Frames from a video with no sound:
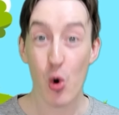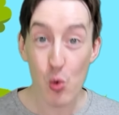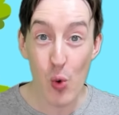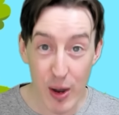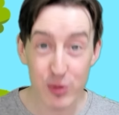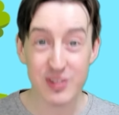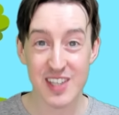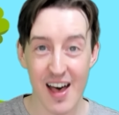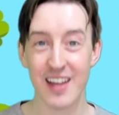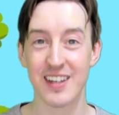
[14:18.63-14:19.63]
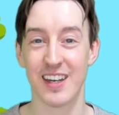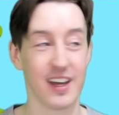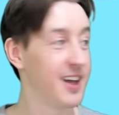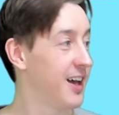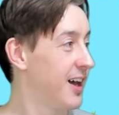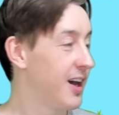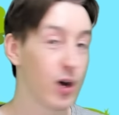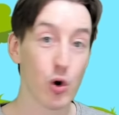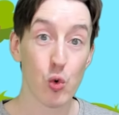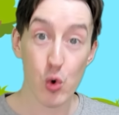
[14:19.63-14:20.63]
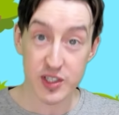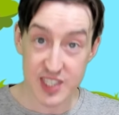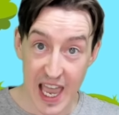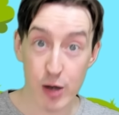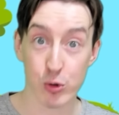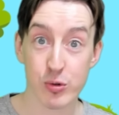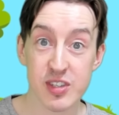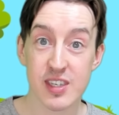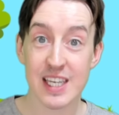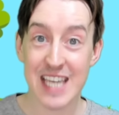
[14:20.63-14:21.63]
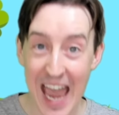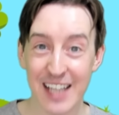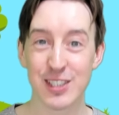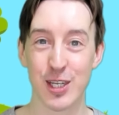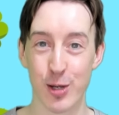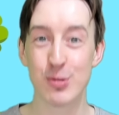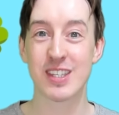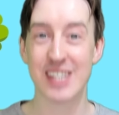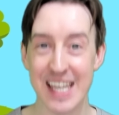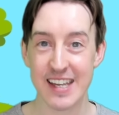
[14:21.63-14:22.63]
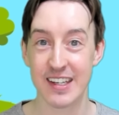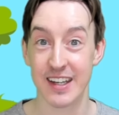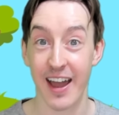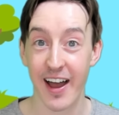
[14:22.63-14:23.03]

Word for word: Well done! What else can you see?